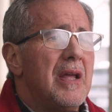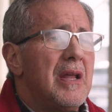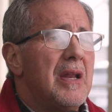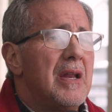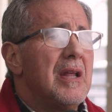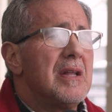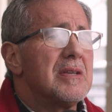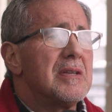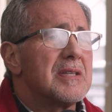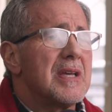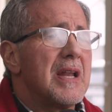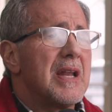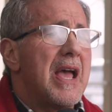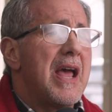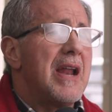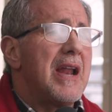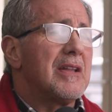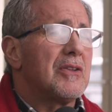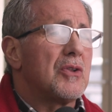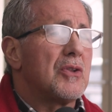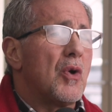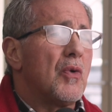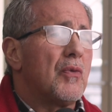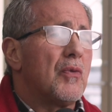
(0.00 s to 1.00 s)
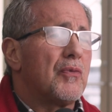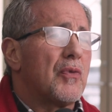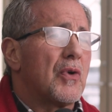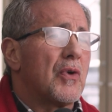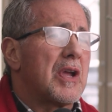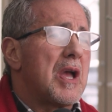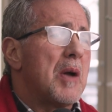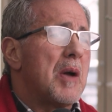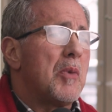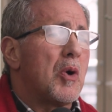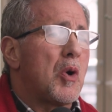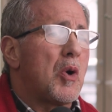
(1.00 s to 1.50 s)
it is an antidote for
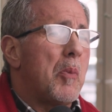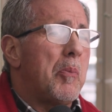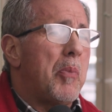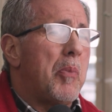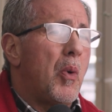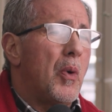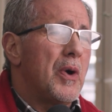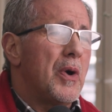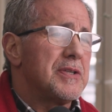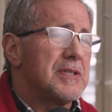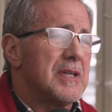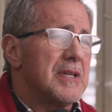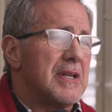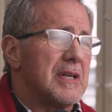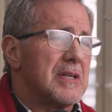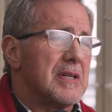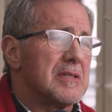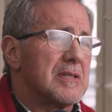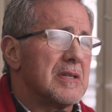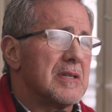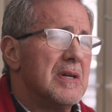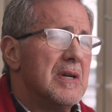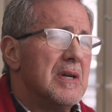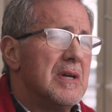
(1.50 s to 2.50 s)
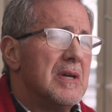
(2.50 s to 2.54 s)
chemical poisonings.